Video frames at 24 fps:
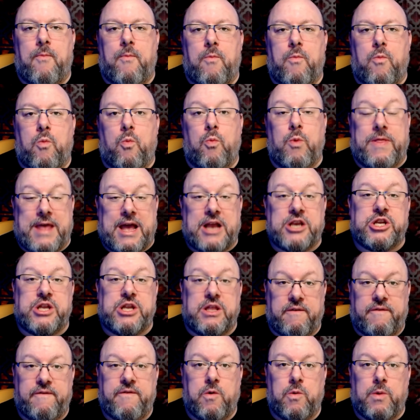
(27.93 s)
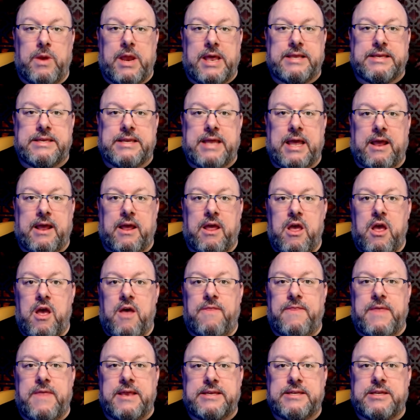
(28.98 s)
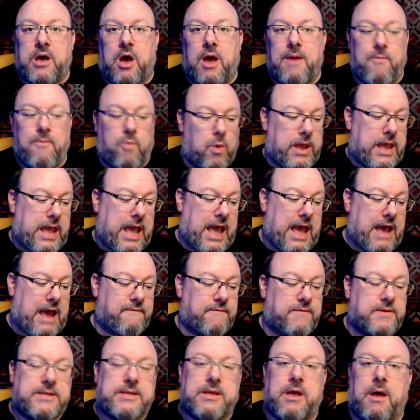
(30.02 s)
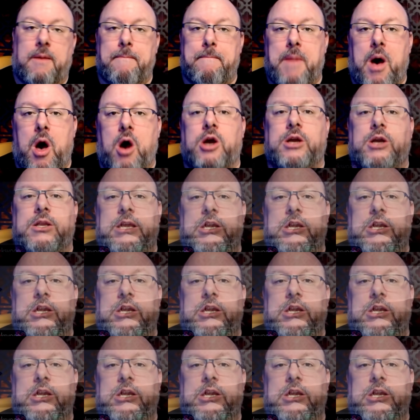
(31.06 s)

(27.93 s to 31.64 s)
with actually the full listing. This time we have some marketing